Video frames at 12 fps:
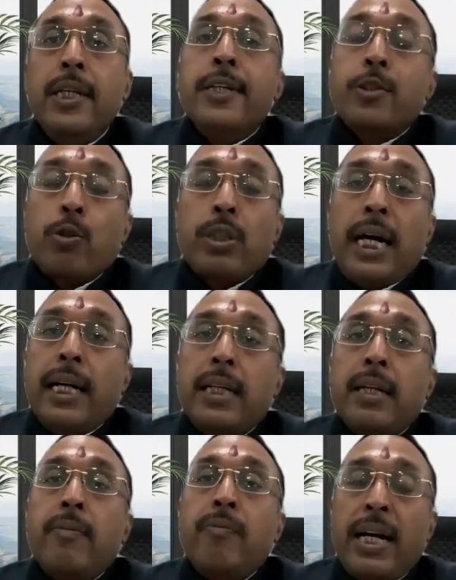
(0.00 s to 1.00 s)
so that
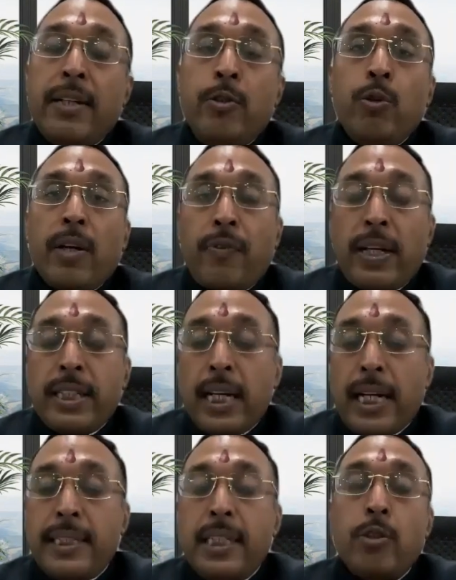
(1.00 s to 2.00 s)
when you are
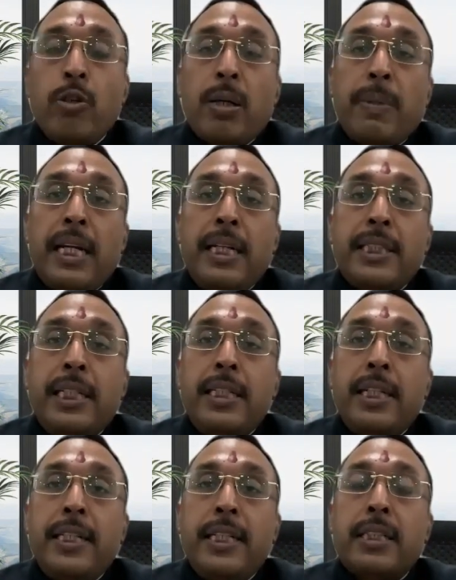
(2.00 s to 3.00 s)
finalizing your balance sheet,
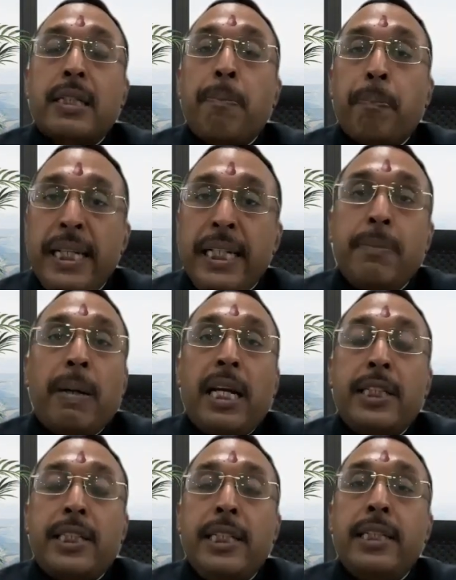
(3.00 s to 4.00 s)
it is complete
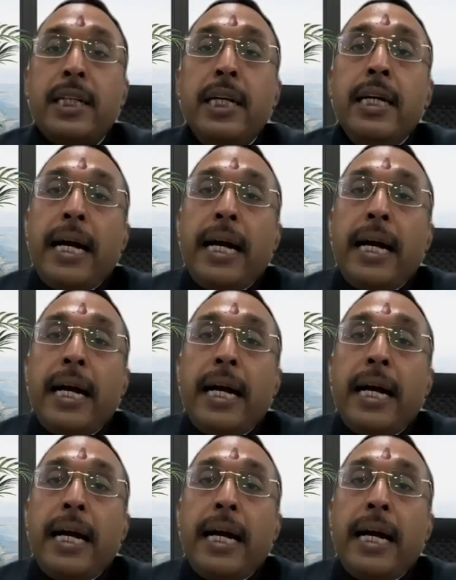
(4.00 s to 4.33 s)
balance sheet.